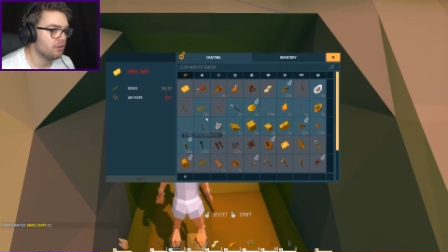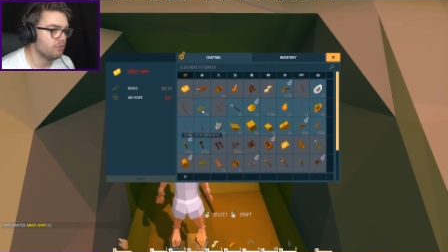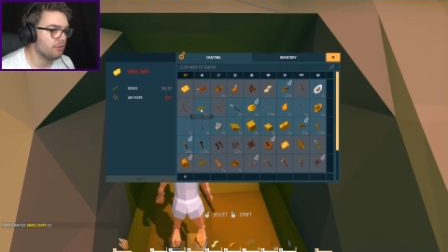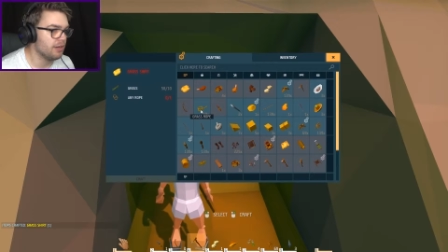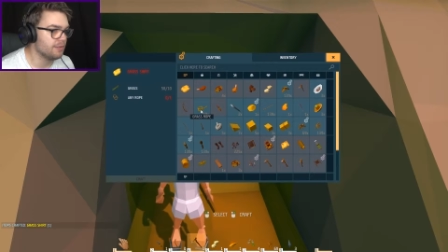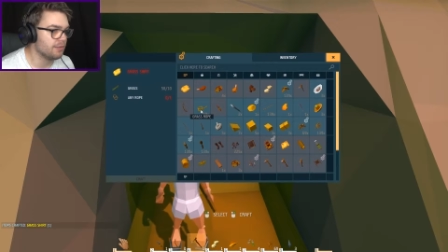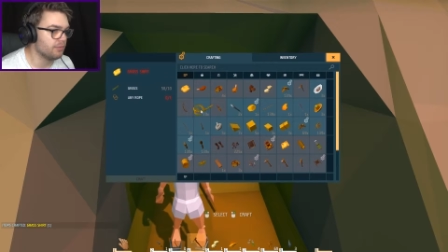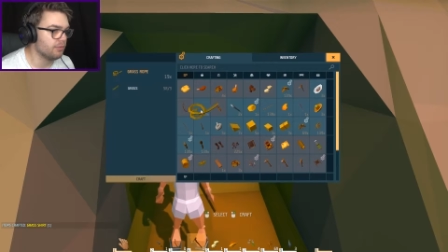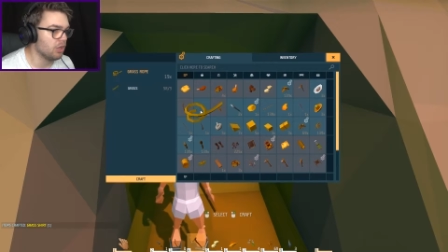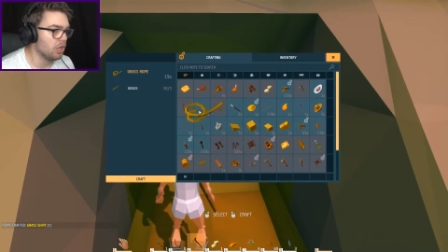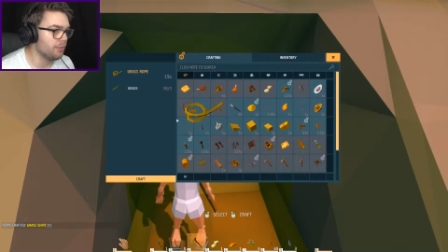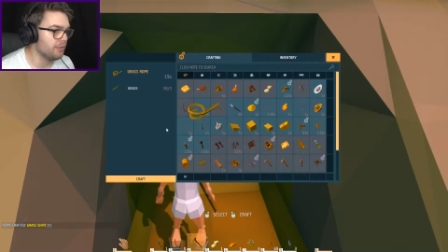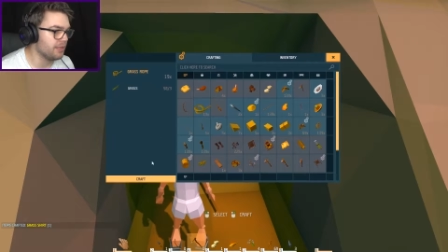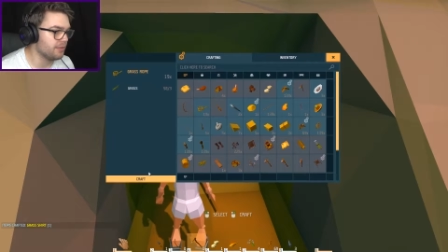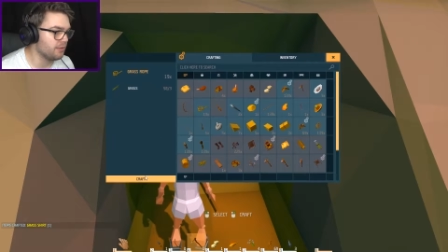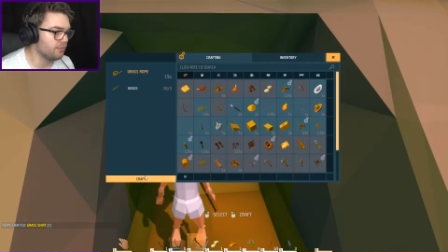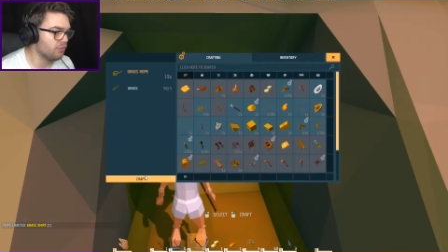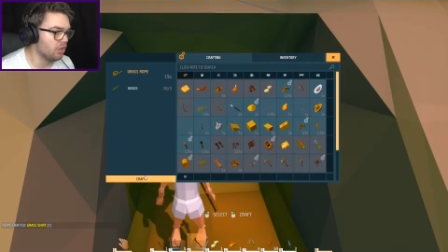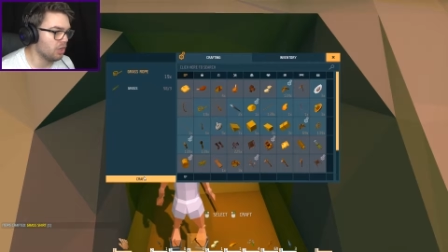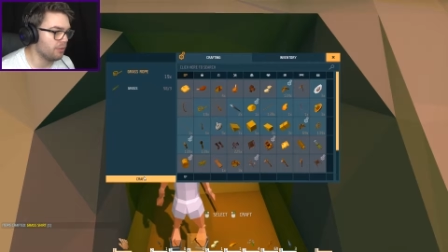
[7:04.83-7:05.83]
Where's my rope? There's
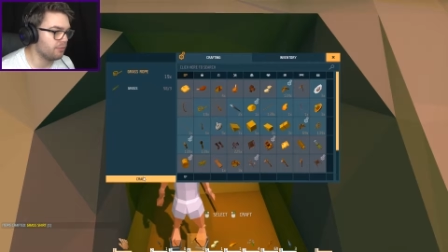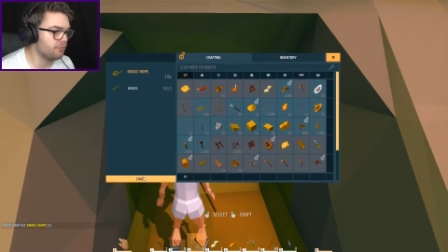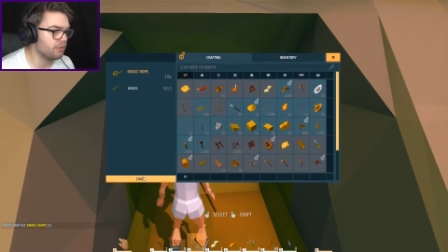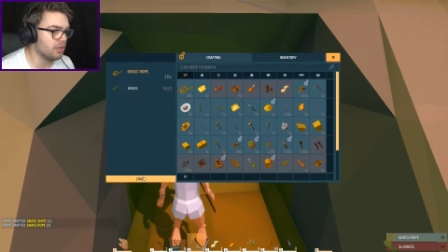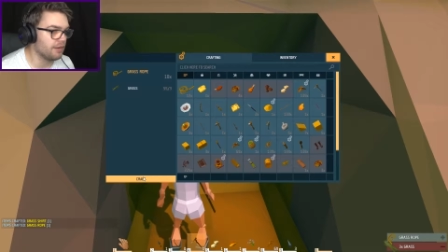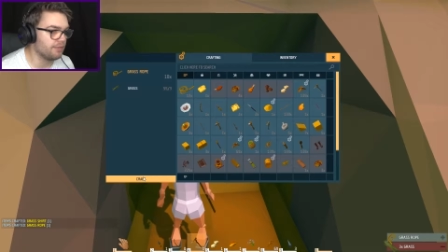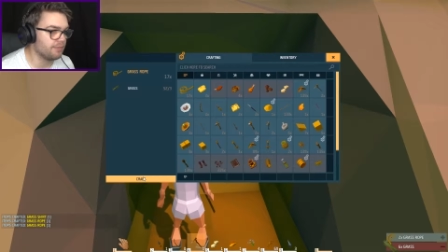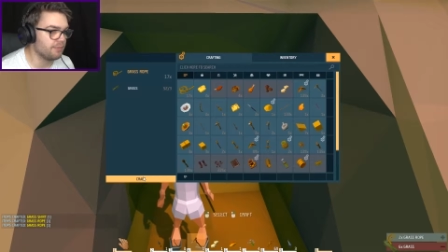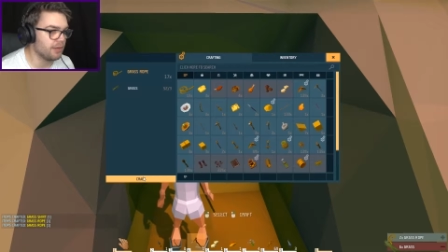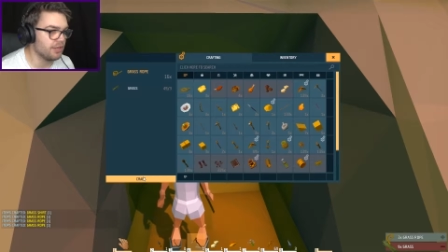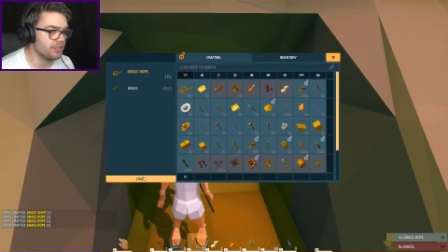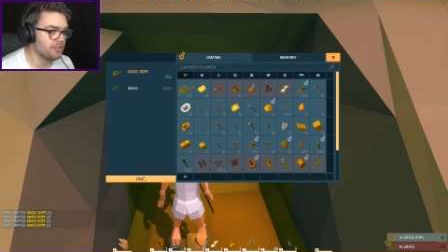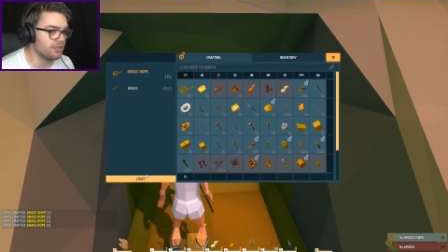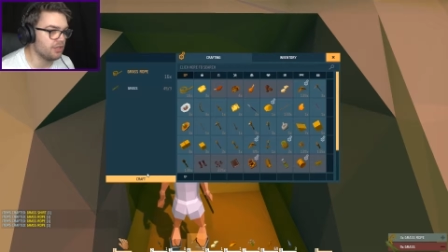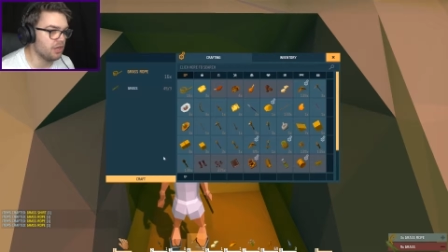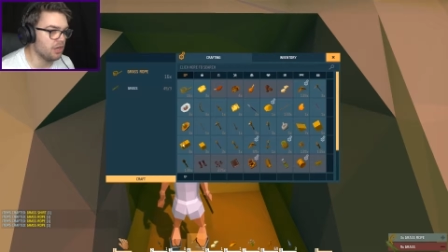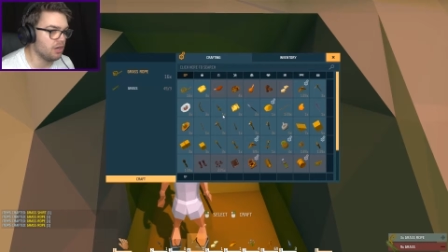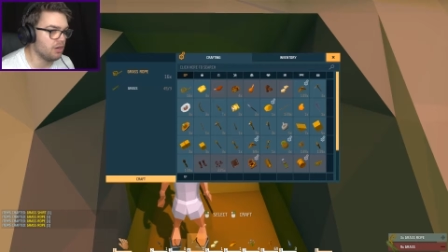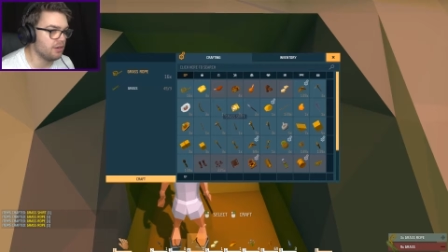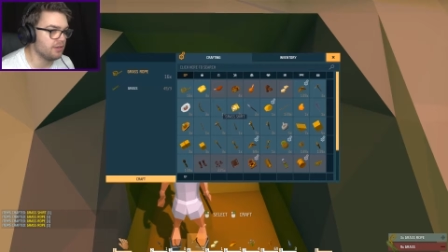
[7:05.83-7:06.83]
my rope. Craft a bunch of
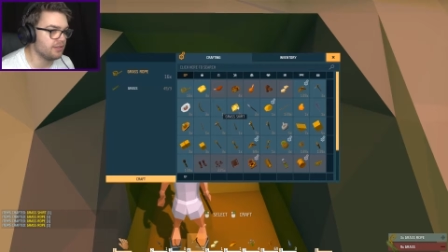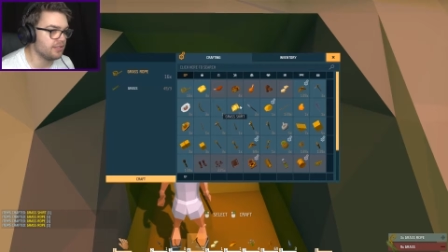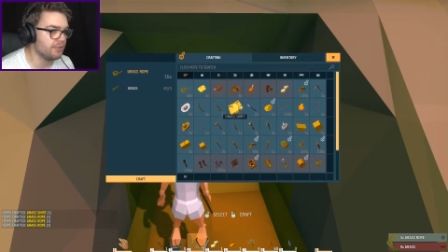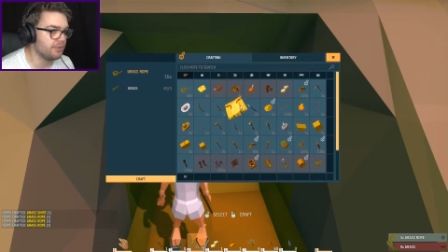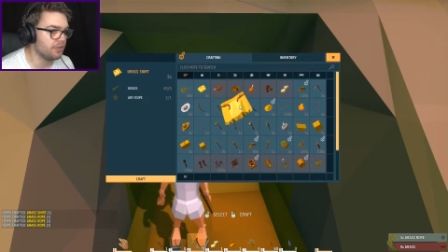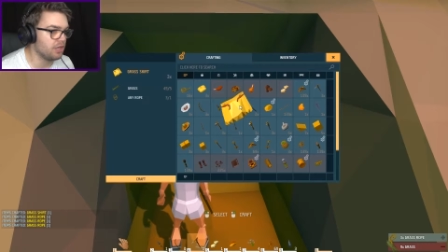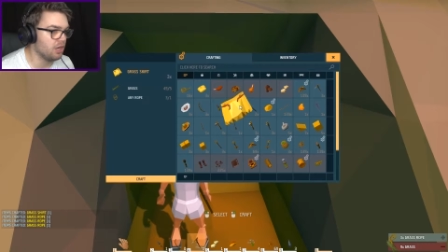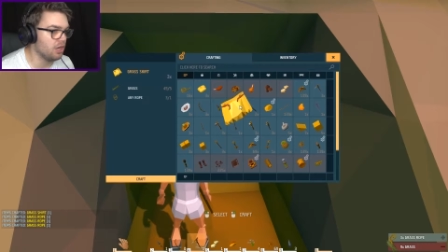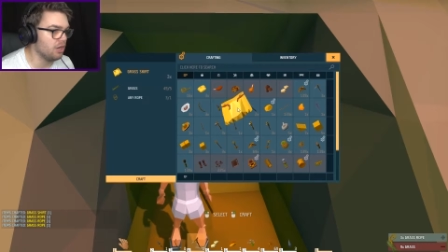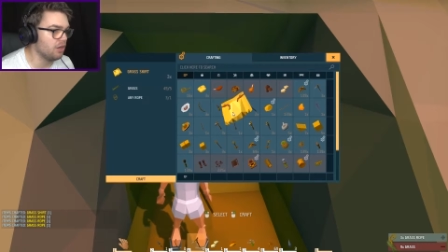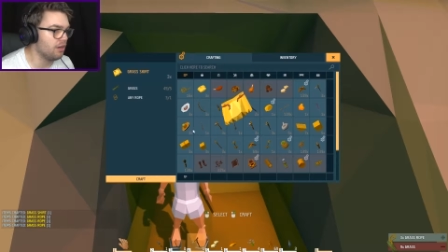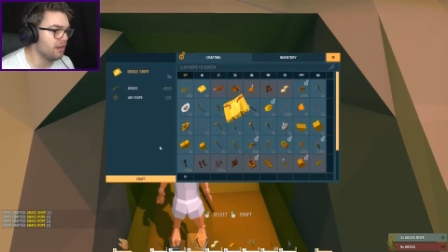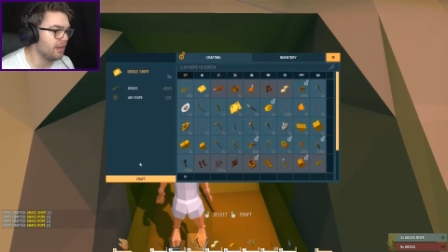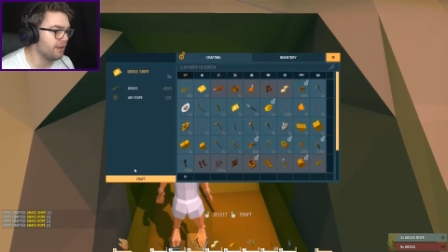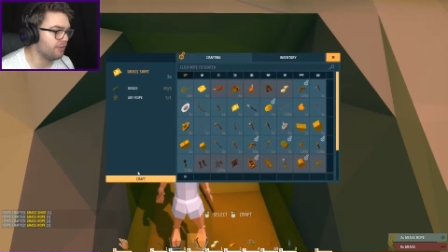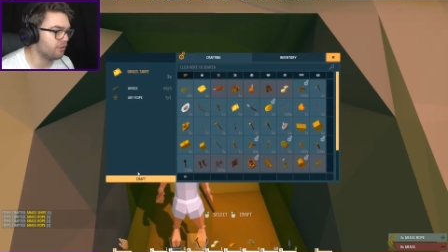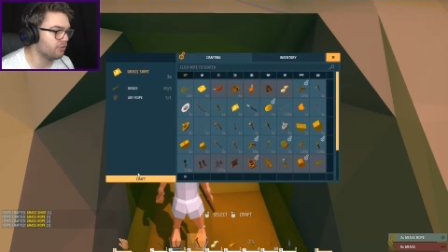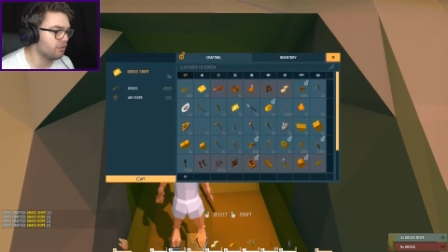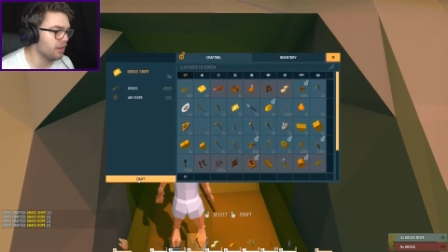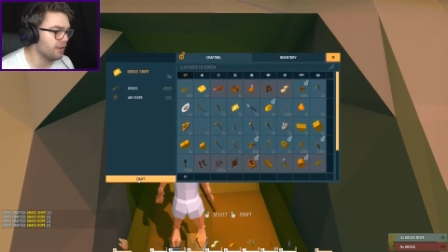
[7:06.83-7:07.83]
those. There we go.
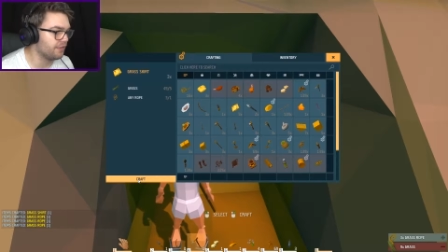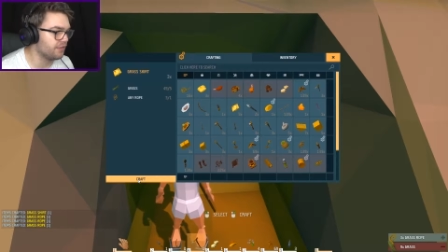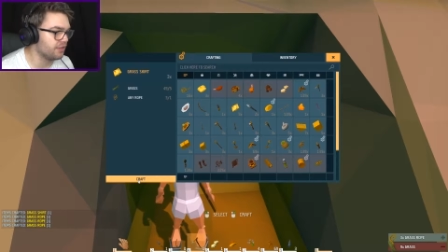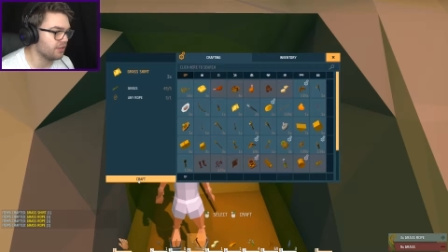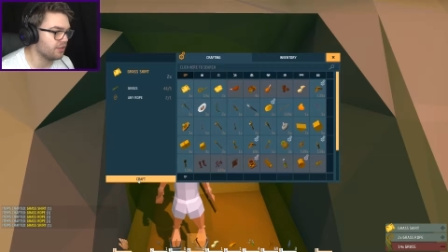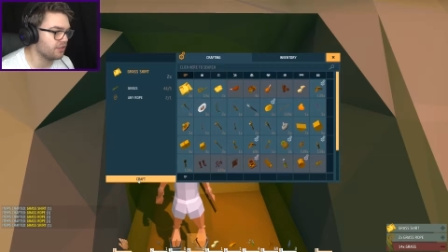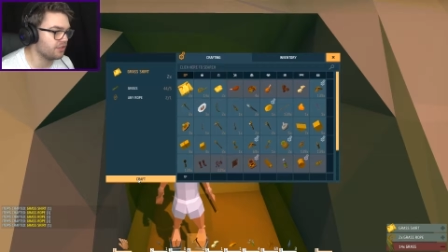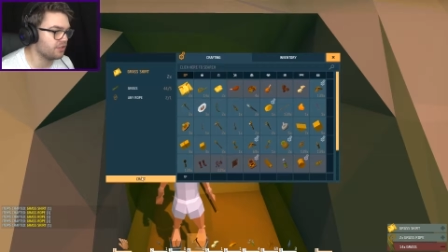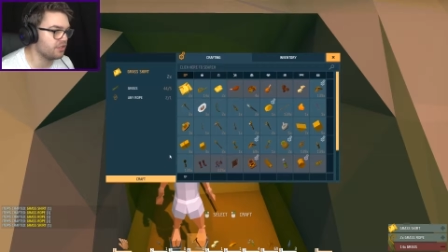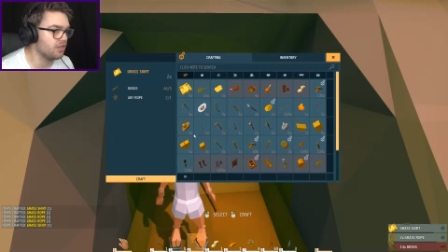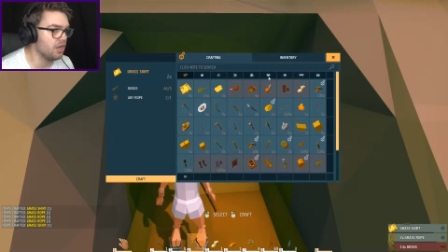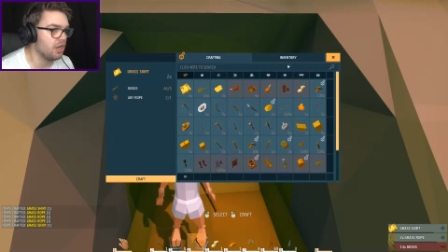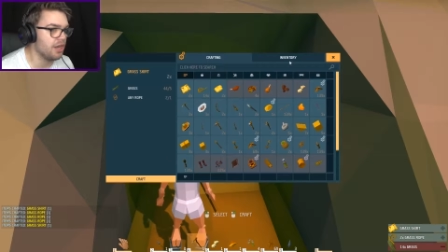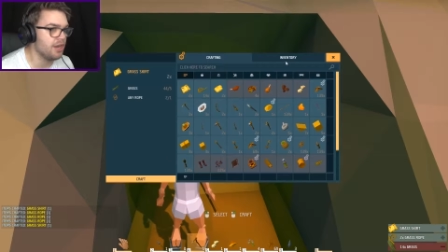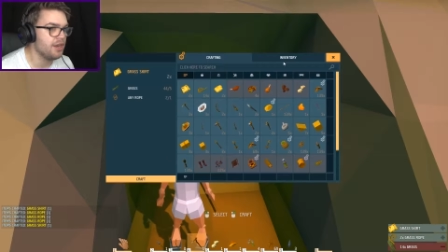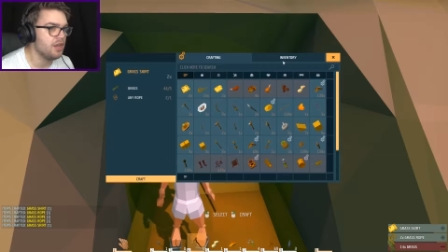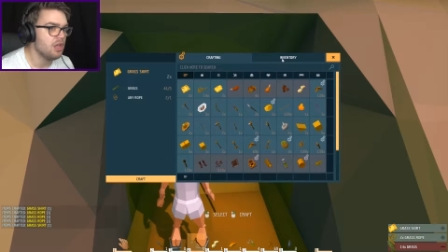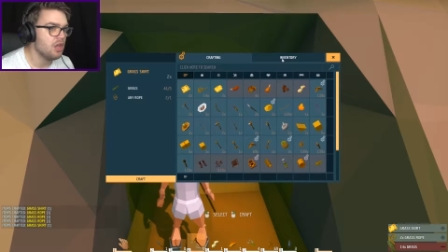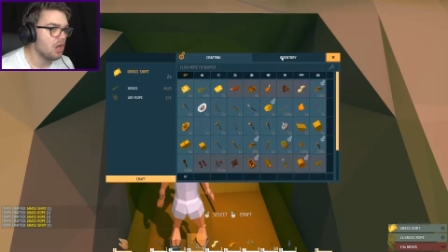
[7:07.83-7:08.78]
And craft a skirt.